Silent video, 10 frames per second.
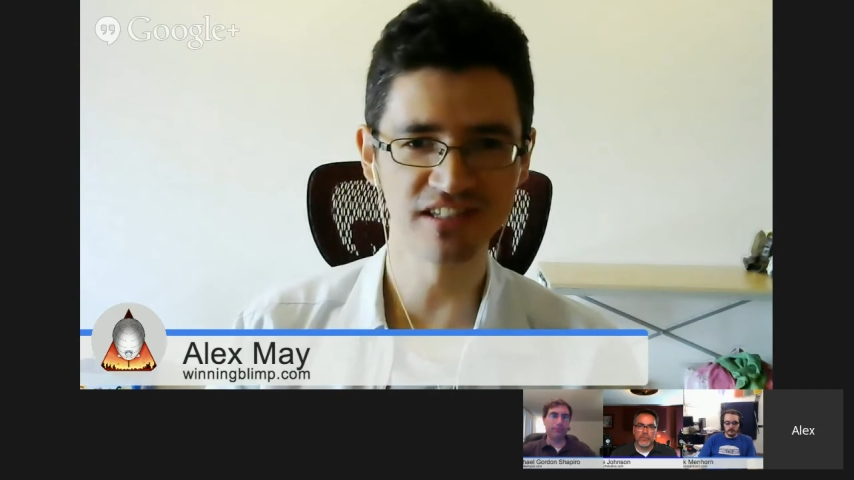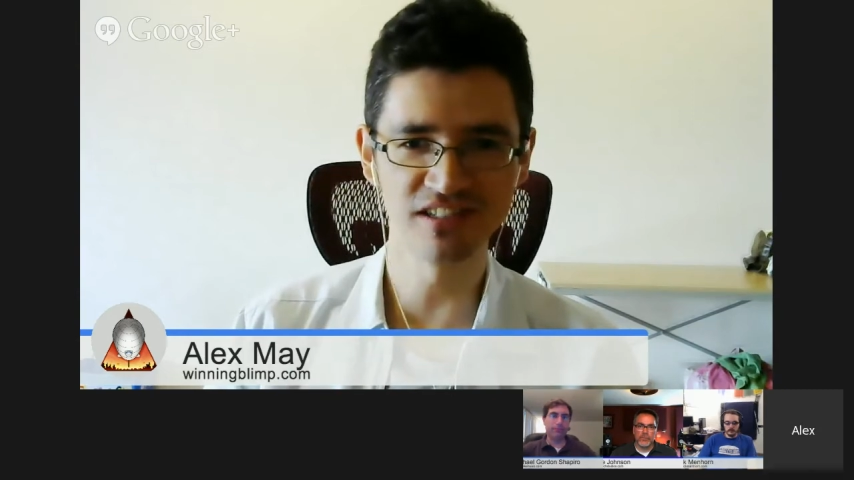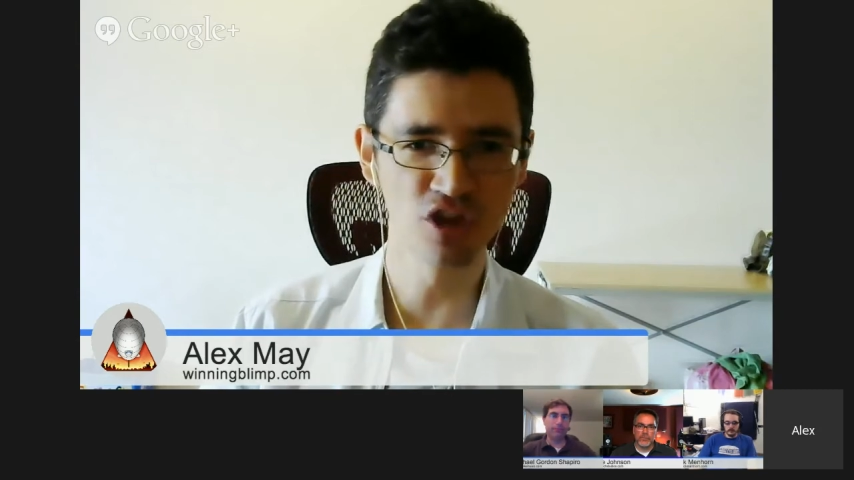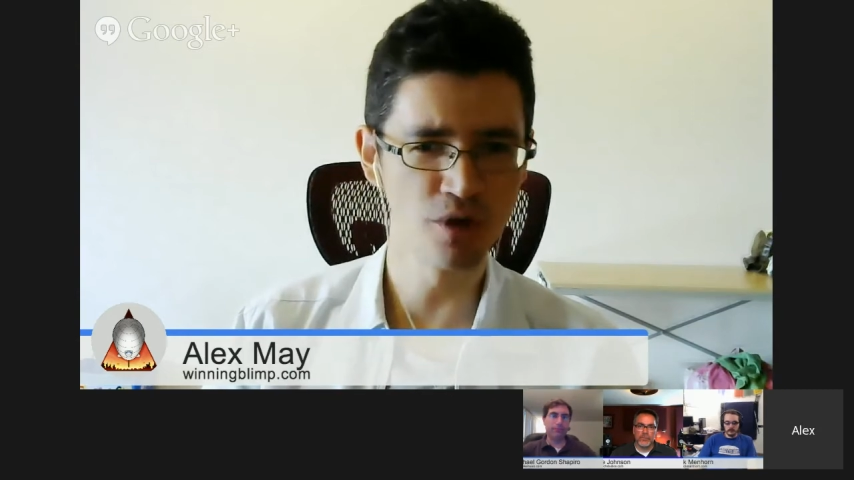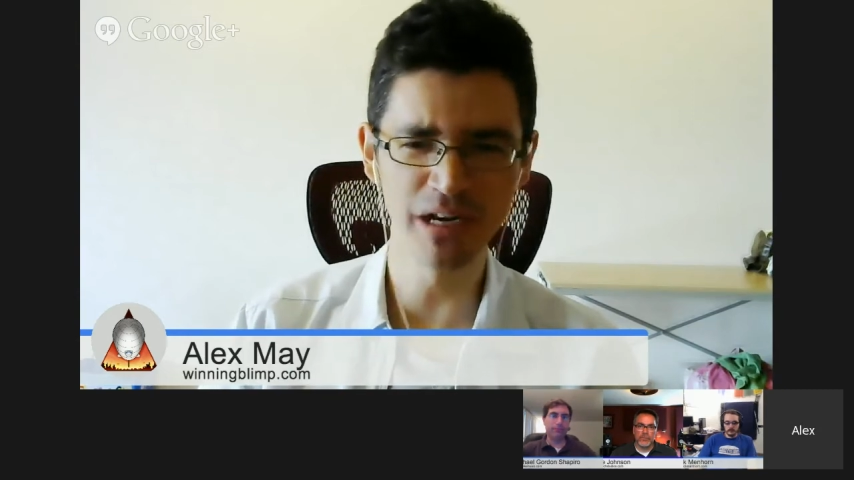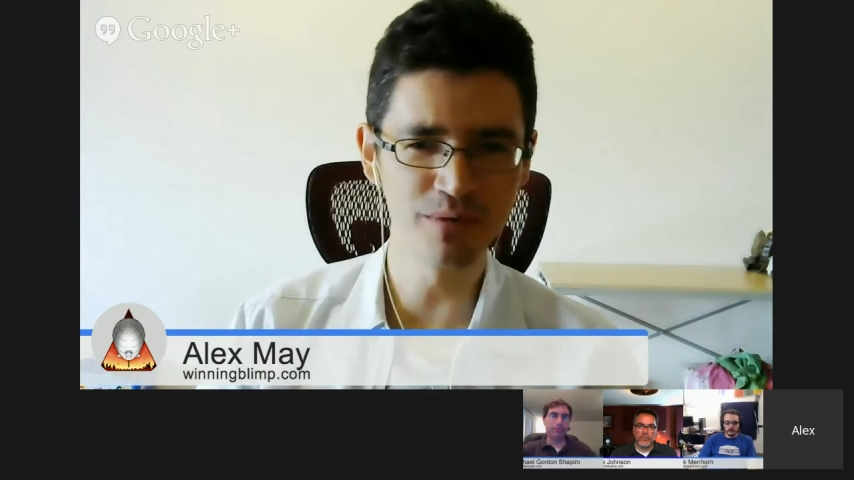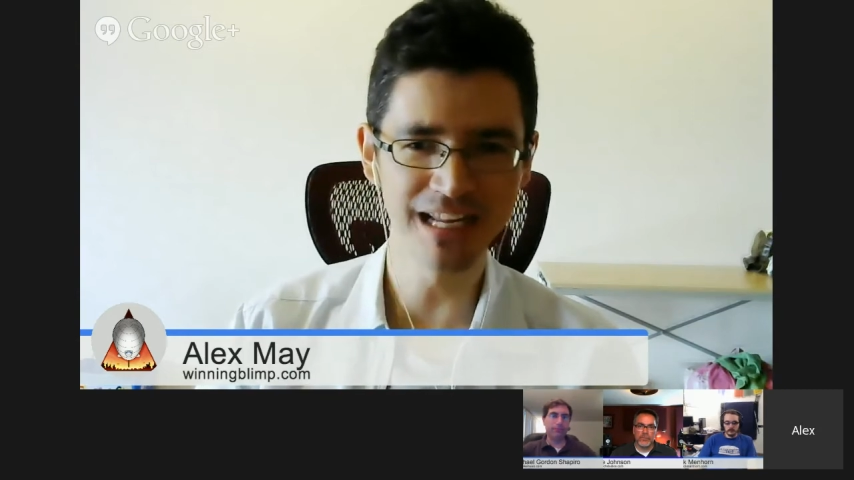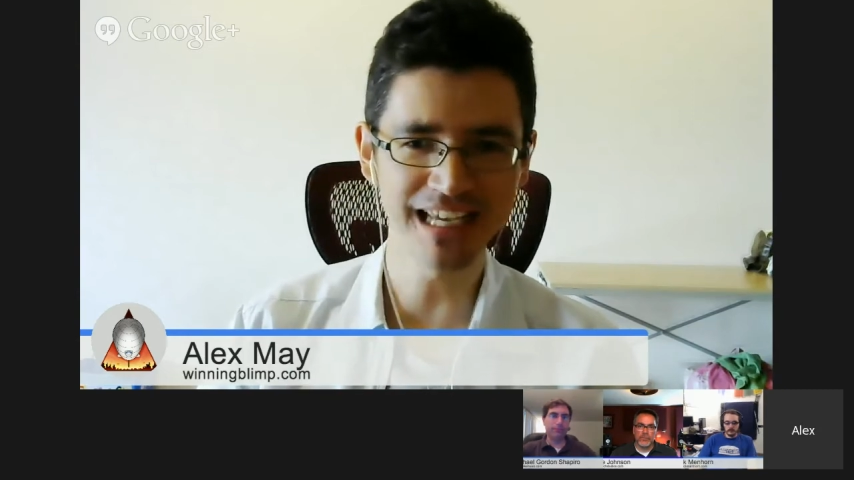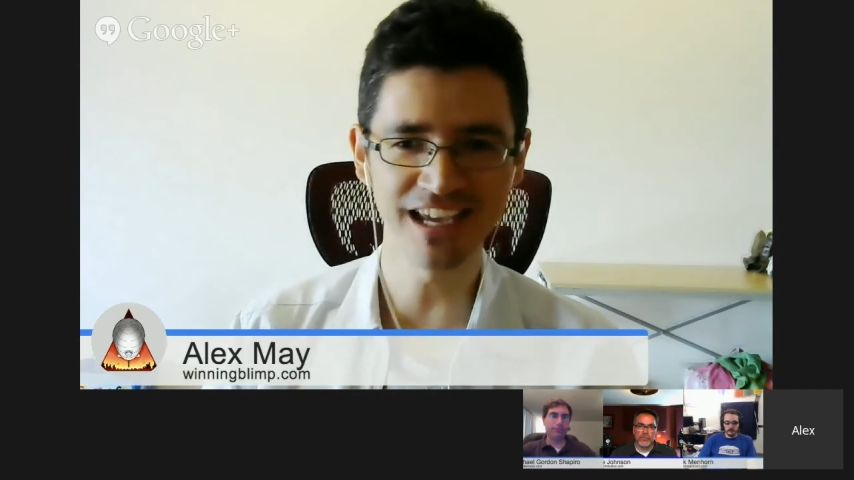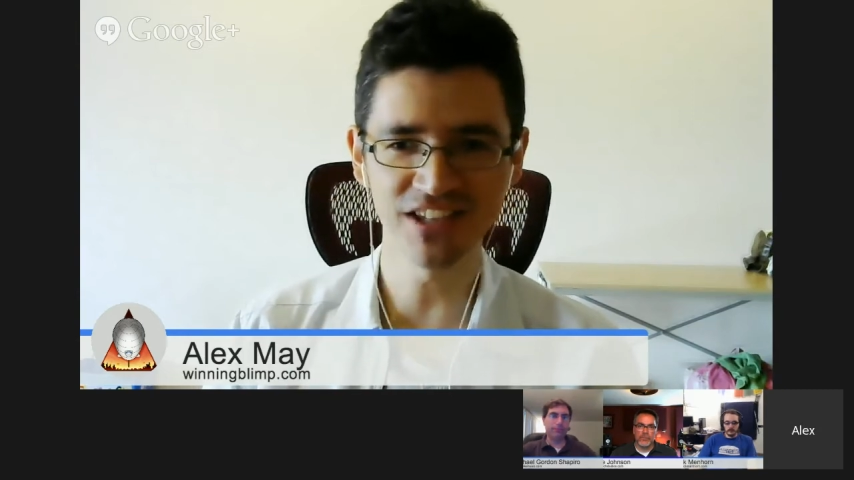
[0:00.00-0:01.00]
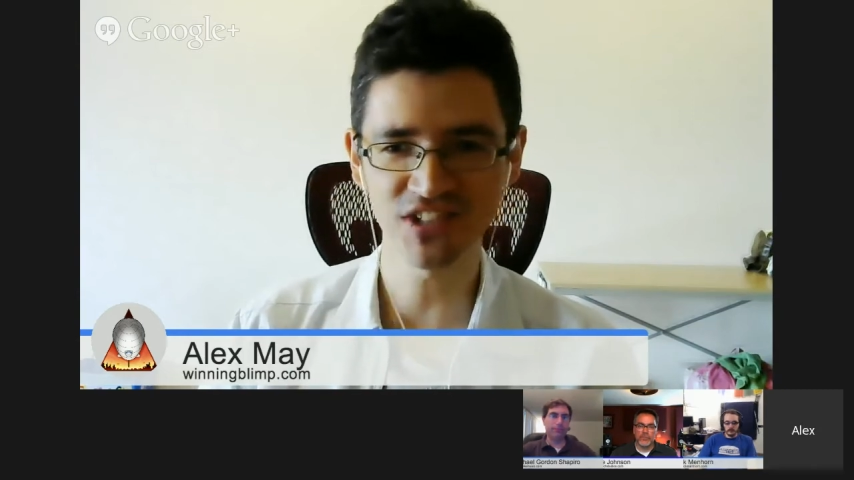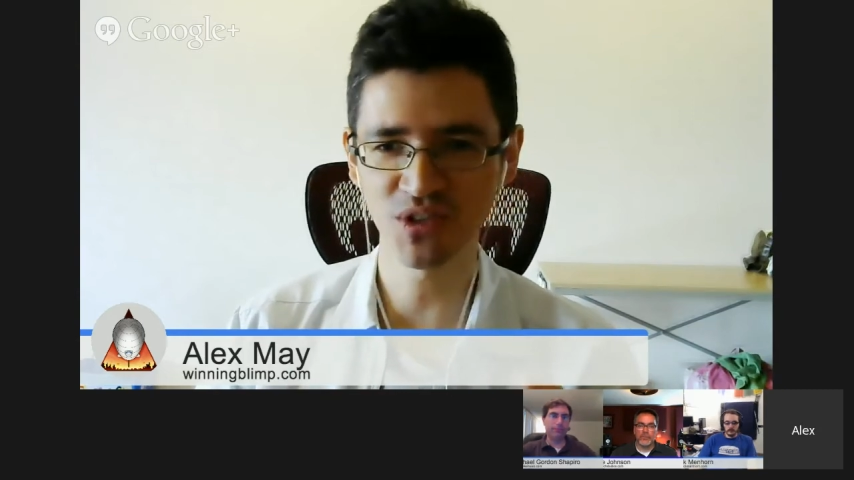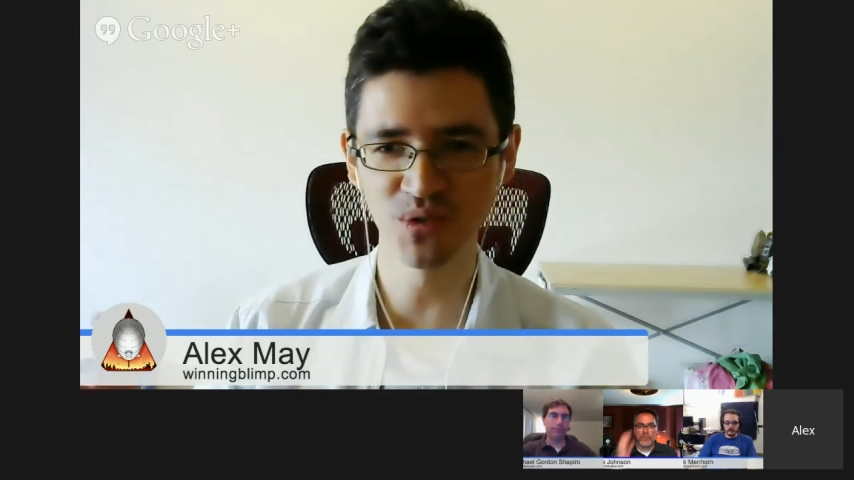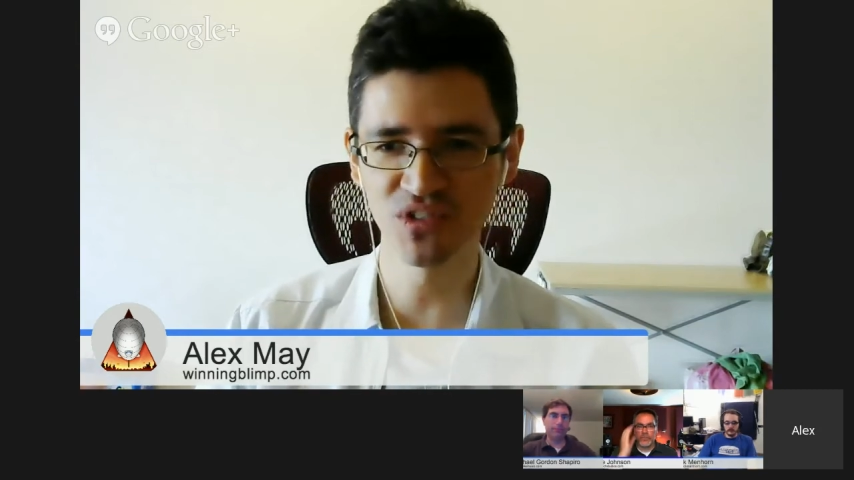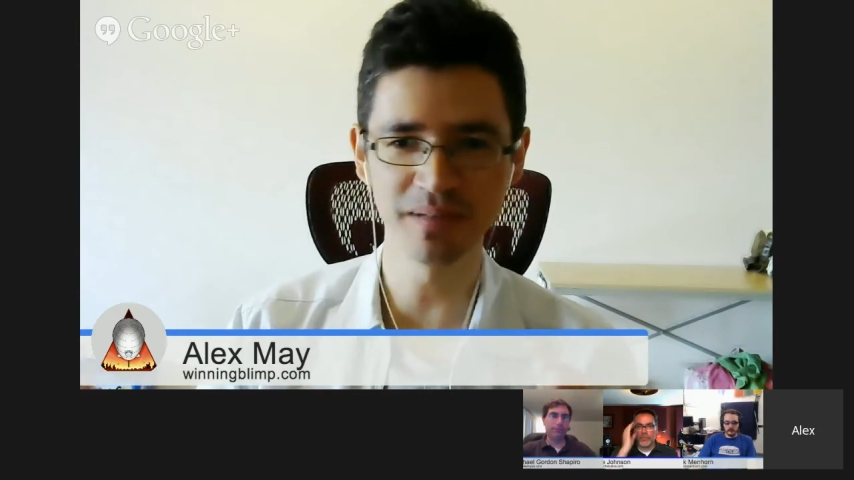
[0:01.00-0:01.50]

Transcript: nobody really cares who's